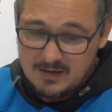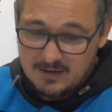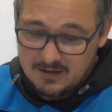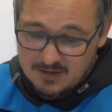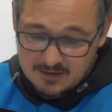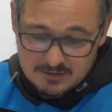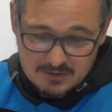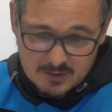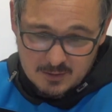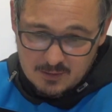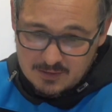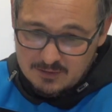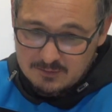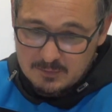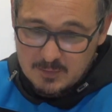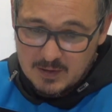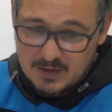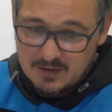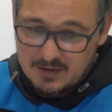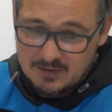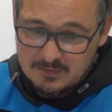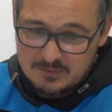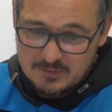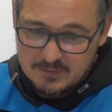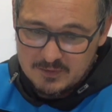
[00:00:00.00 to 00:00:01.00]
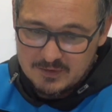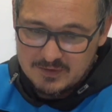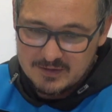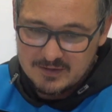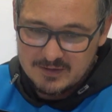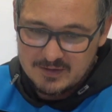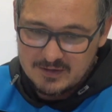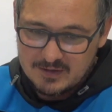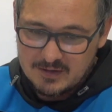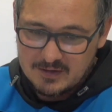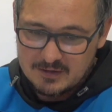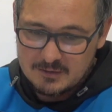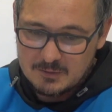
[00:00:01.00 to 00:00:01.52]
that's how I live my life,
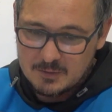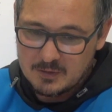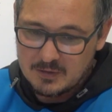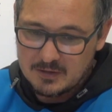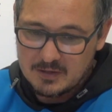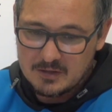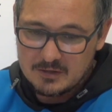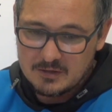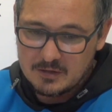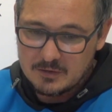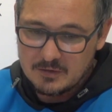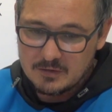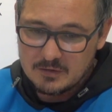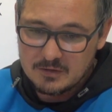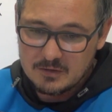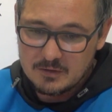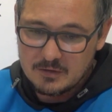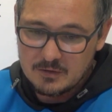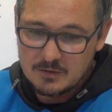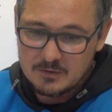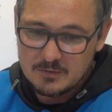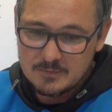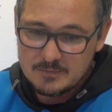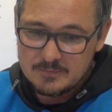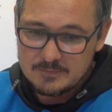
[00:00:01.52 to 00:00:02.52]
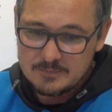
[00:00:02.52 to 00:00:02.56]
and that's what I continue to do.